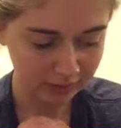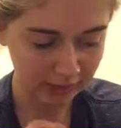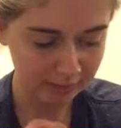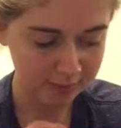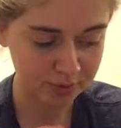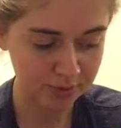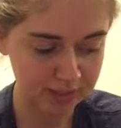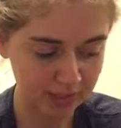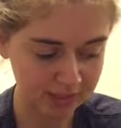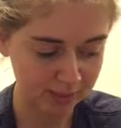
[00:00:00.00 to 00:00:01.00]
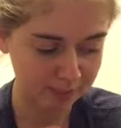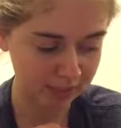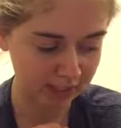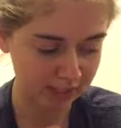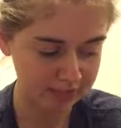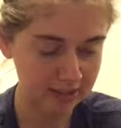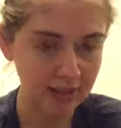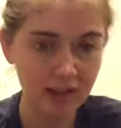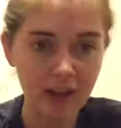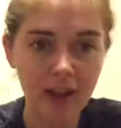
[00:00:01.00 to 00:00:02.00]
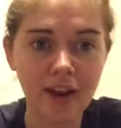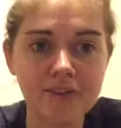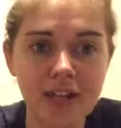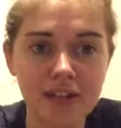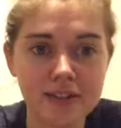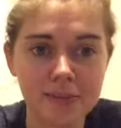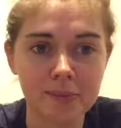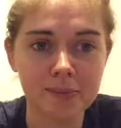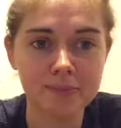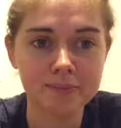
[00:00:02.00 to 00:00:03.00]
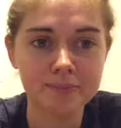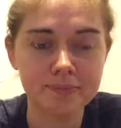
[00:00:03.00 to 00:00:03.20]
Um, so these last couple of days, I've taken some